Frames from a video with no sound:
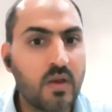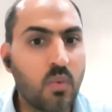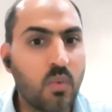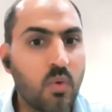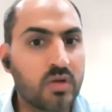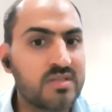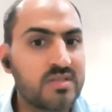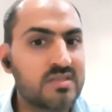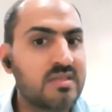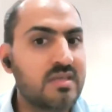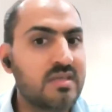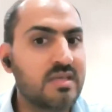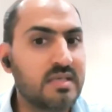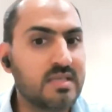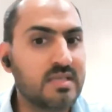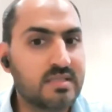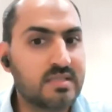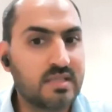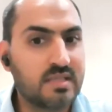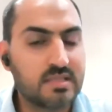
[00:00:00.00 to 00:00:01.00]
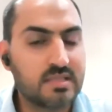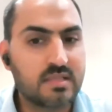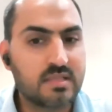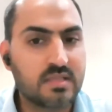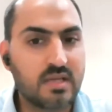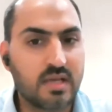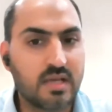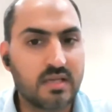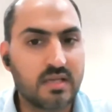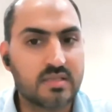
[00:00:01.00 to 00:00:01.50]
what is the
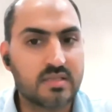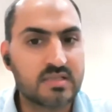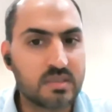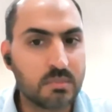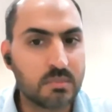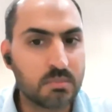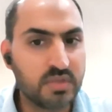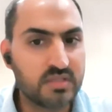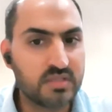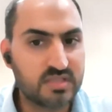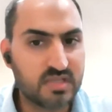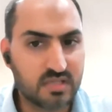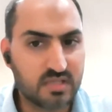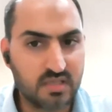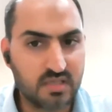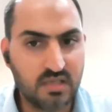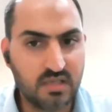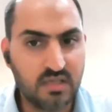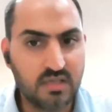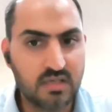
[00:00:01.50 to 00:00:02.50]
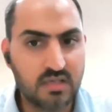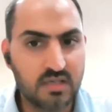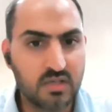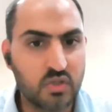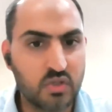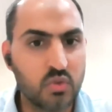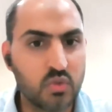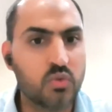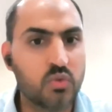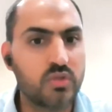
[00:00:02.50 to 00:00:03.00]
easiest and simplest technique
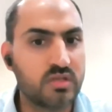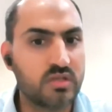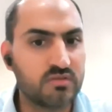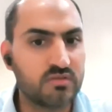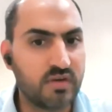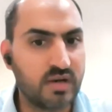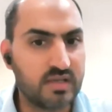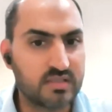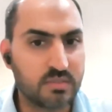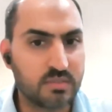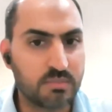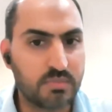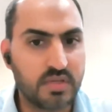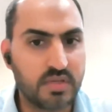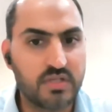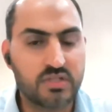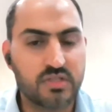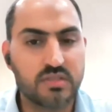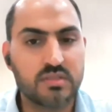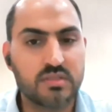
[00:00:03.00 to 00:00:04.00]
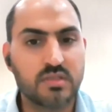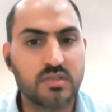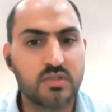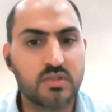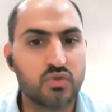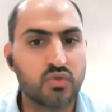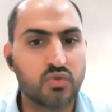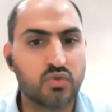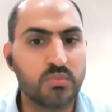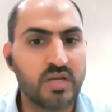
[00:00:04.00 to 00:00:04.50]
you would advise a patient
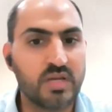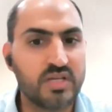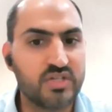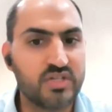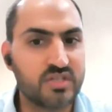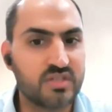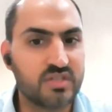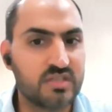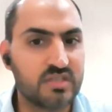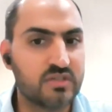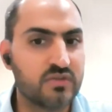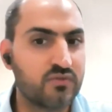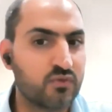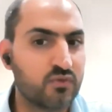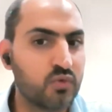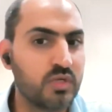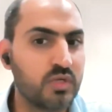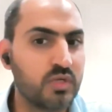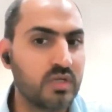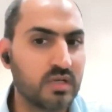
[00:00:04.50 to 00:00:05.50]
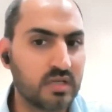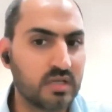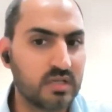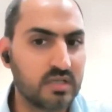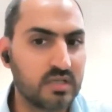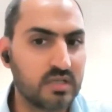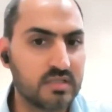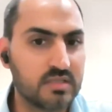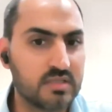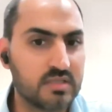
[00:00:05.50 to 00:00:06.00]
to measure these food
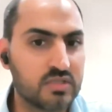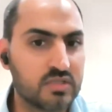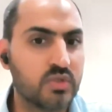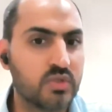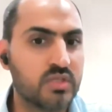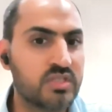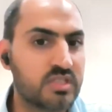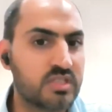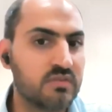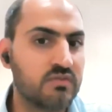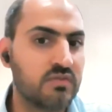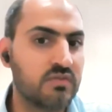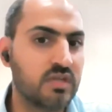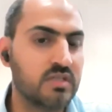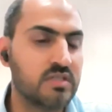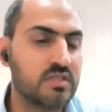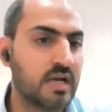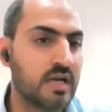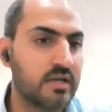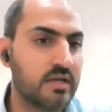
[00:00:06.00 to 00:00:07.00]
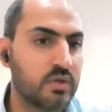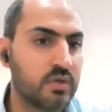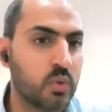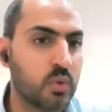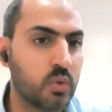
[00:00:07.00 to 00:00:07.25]
ingredients to achieve the desired